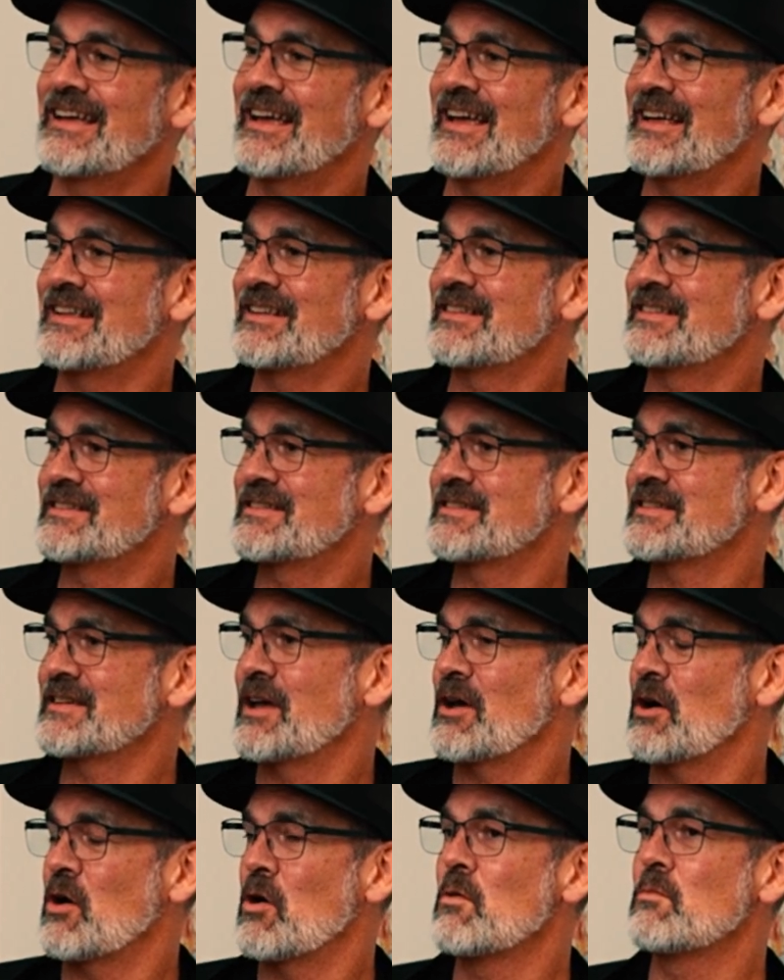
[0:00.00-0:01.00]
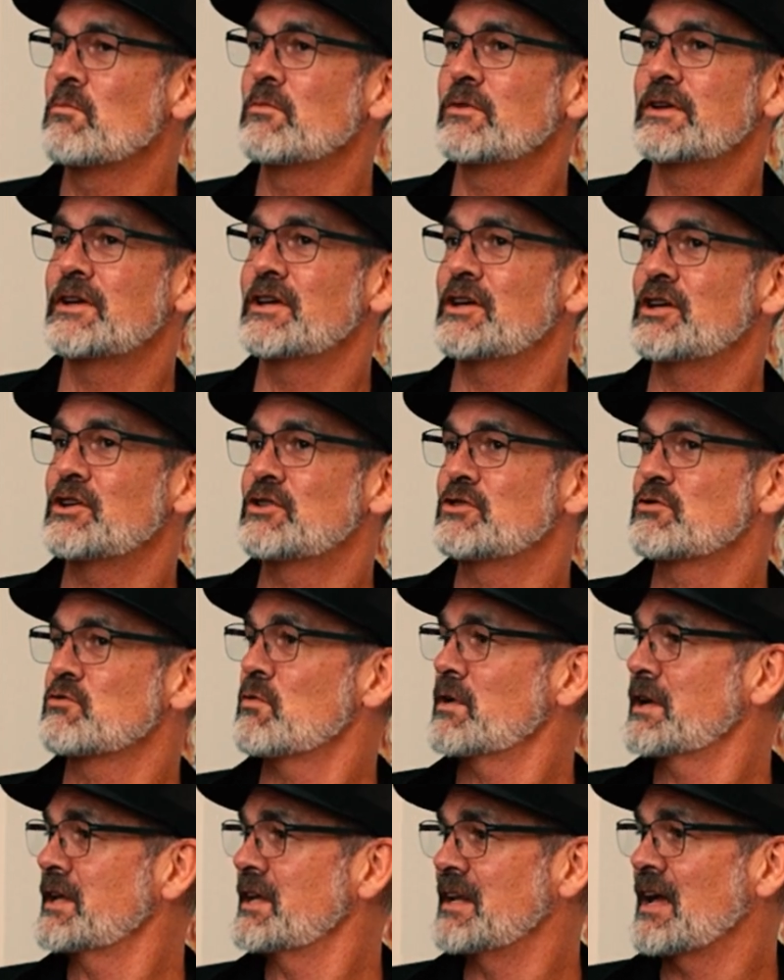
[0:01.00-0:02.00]
And only
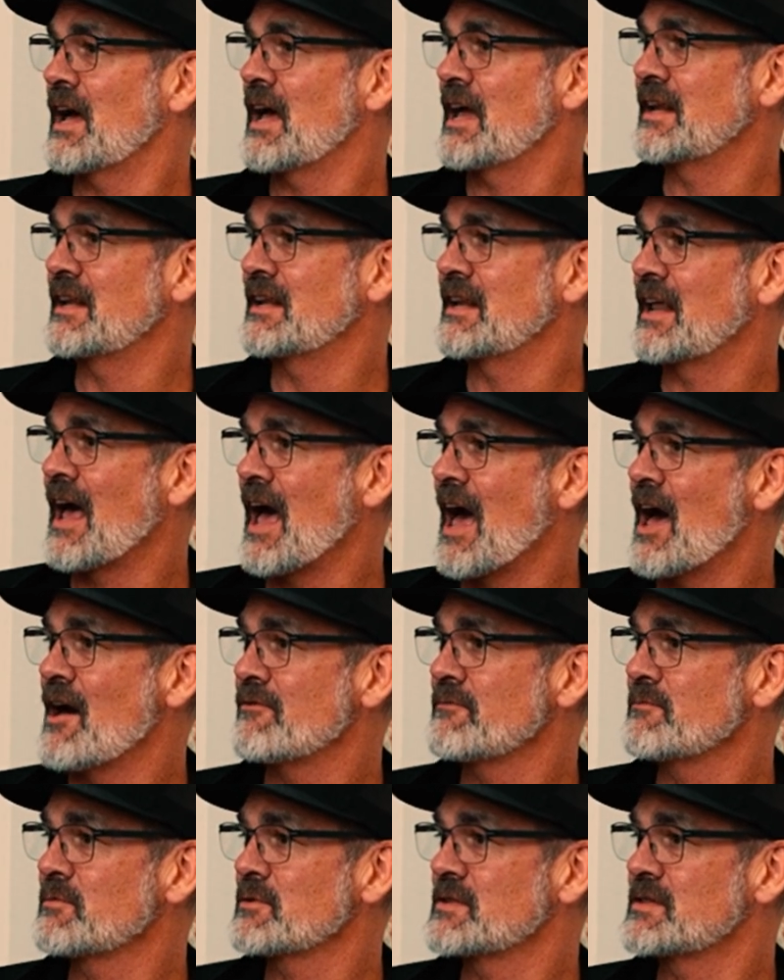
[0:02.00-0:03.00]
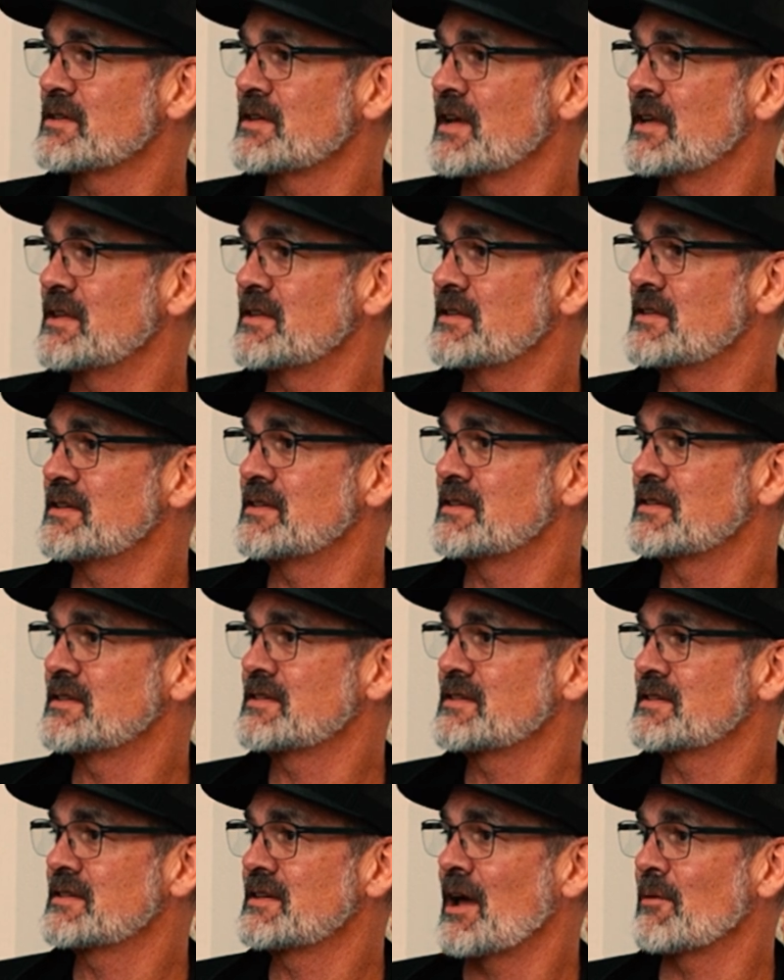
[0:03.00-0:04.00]
29.5%
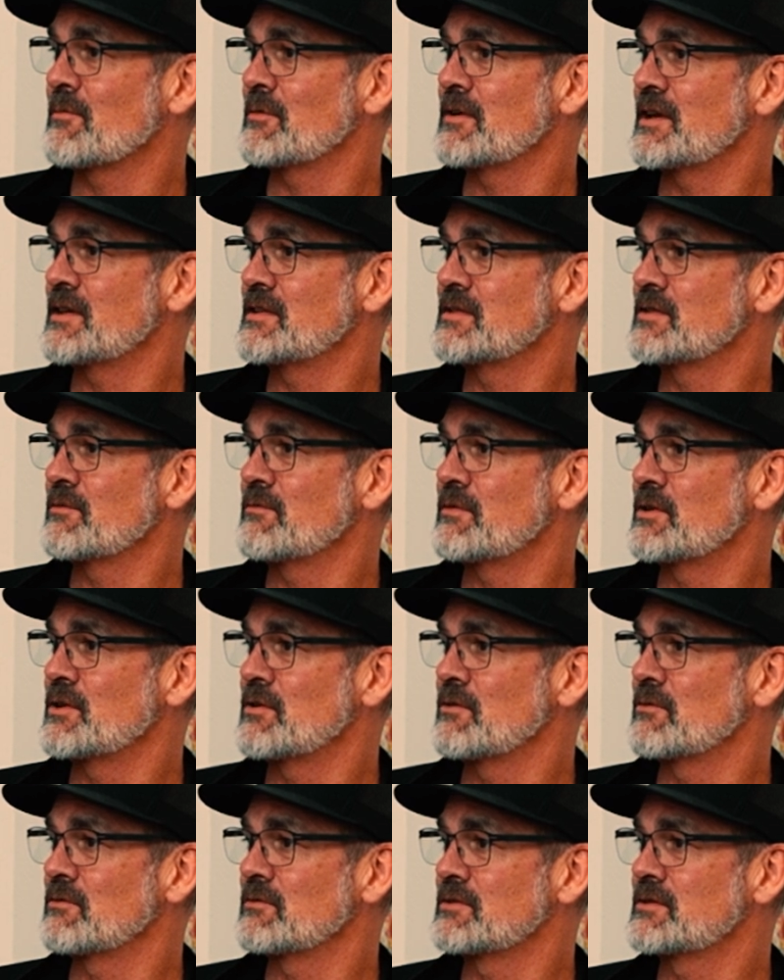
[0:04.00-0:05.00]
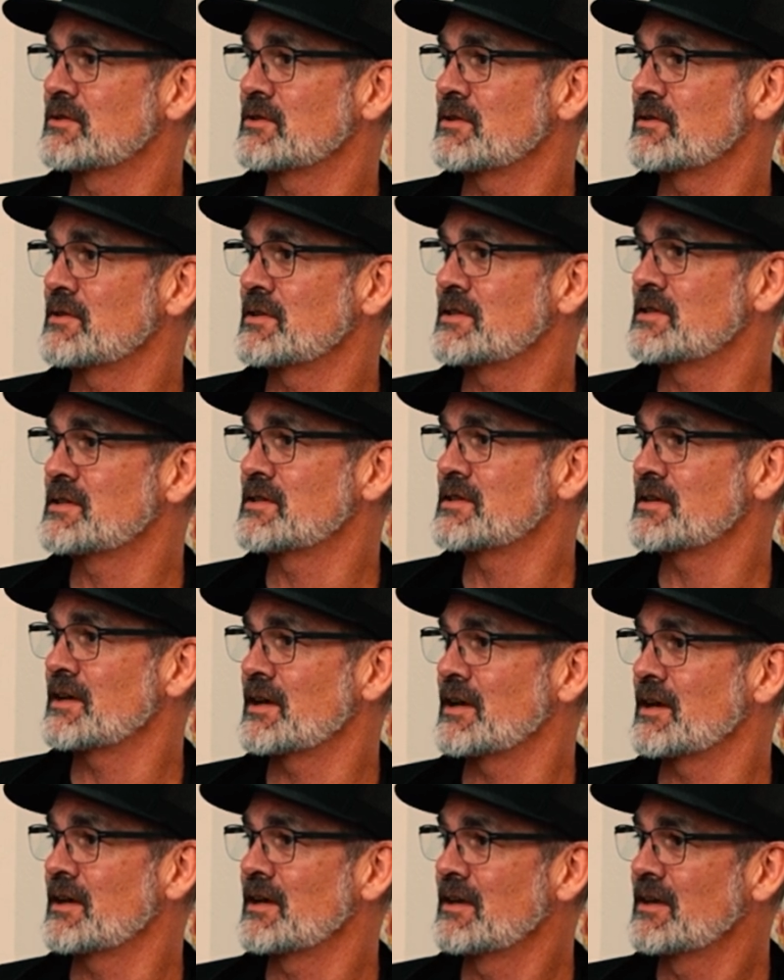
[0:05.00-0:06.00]
is Cabernet Sauvignon.
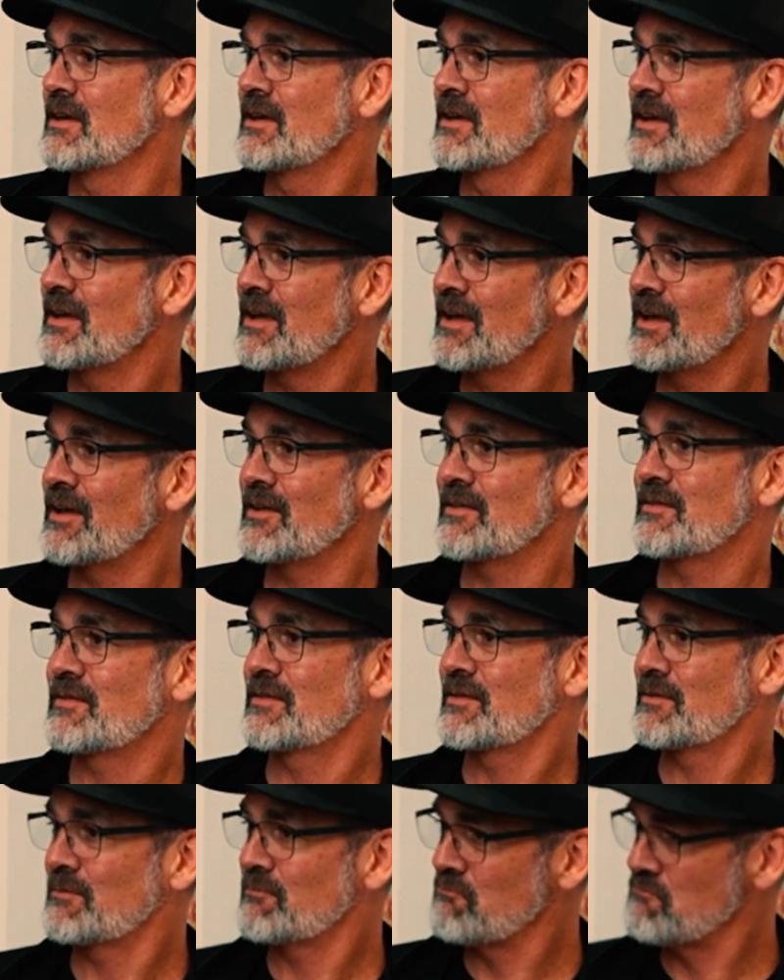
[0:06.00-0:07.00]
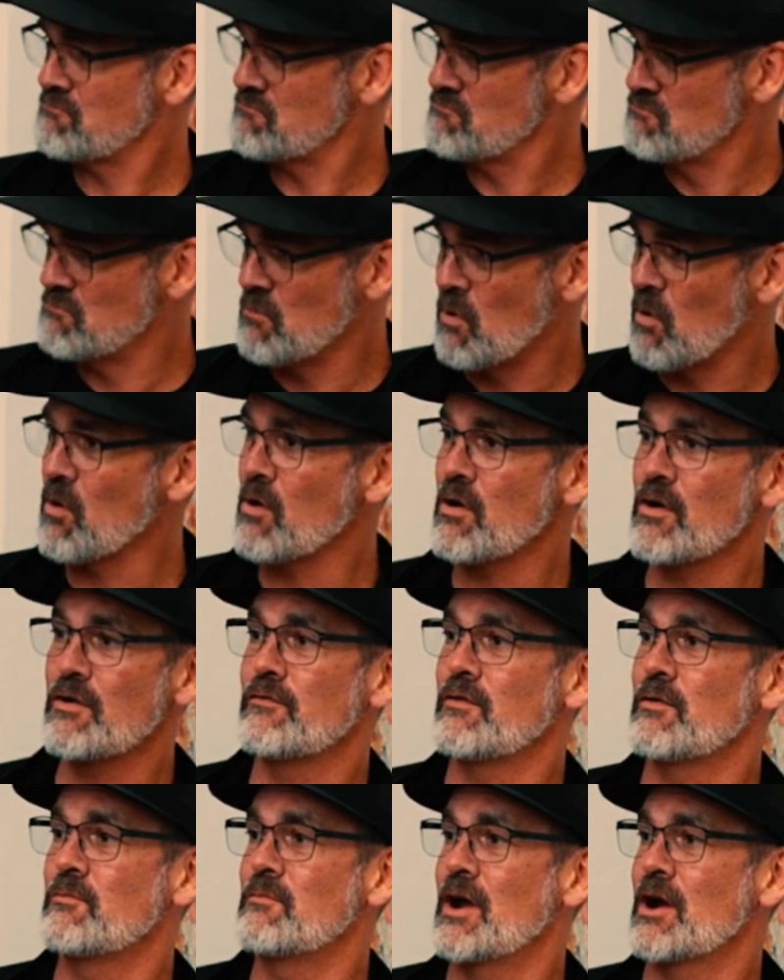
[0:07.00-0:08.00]
So it's
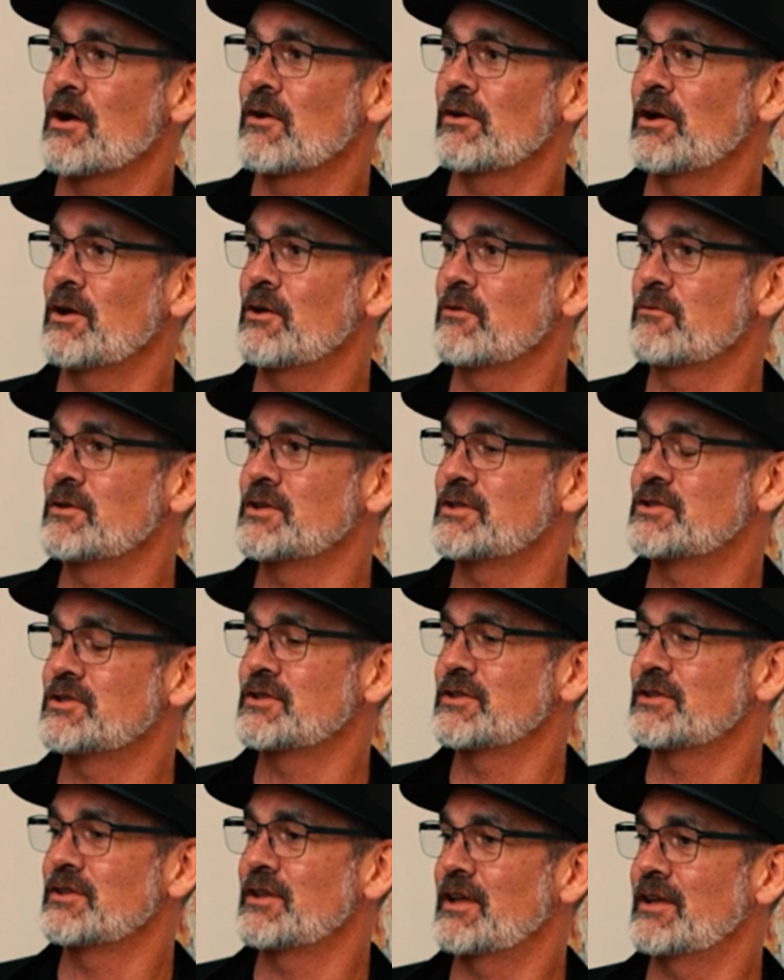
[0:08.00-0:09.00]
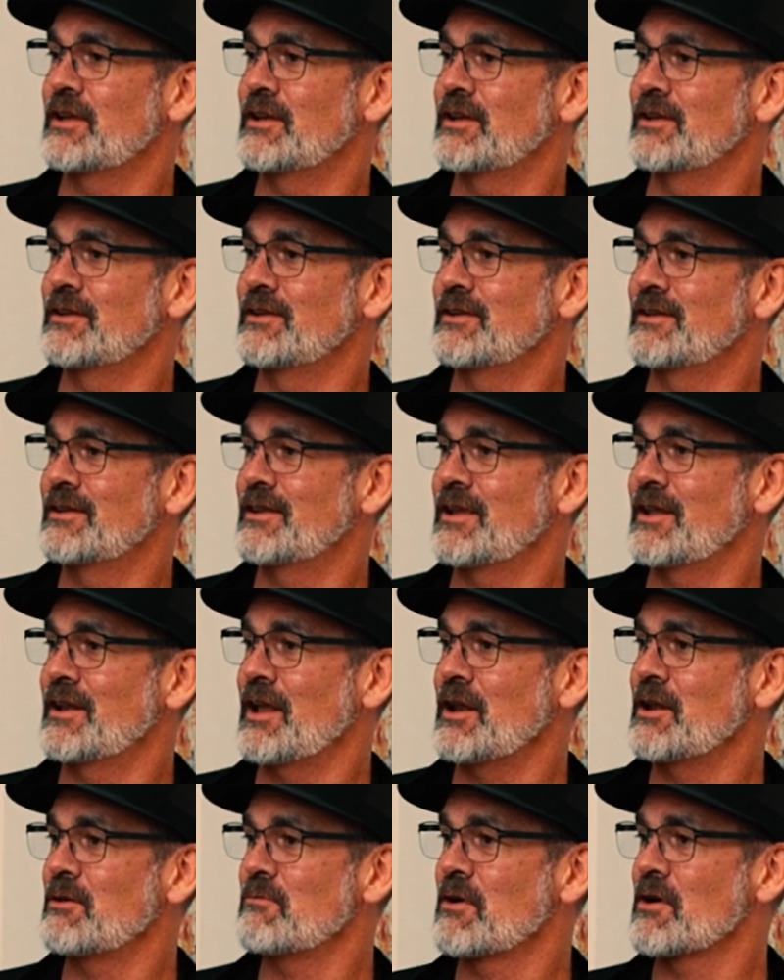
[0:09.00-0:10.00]
more of a Merlot region
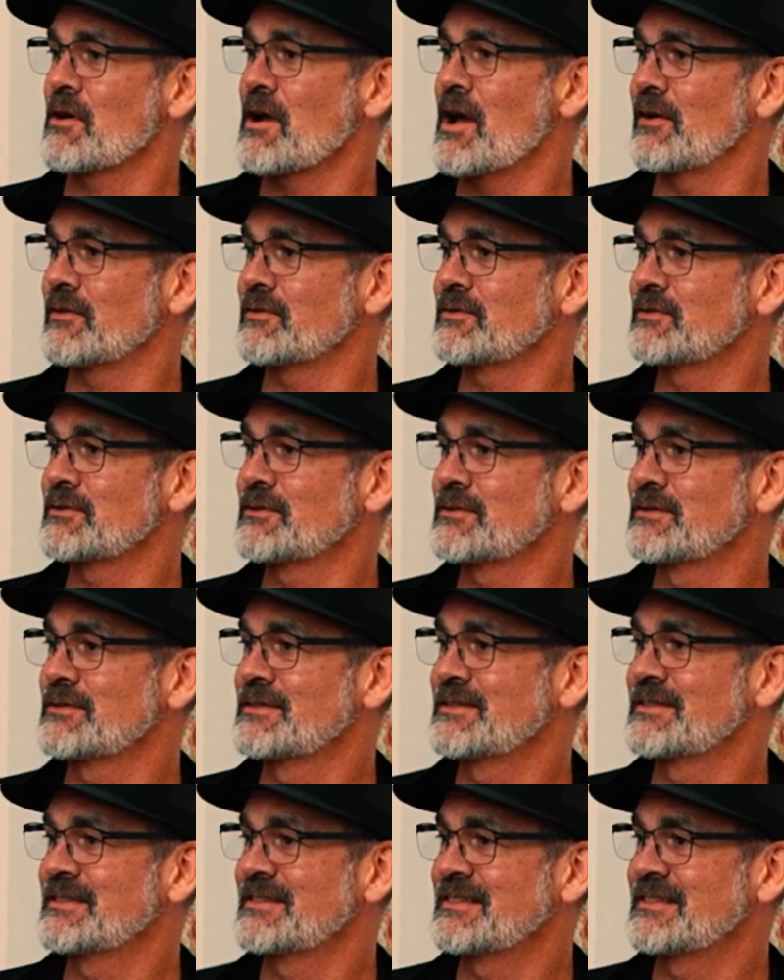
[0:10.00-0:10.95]
than anywhere else. Mm.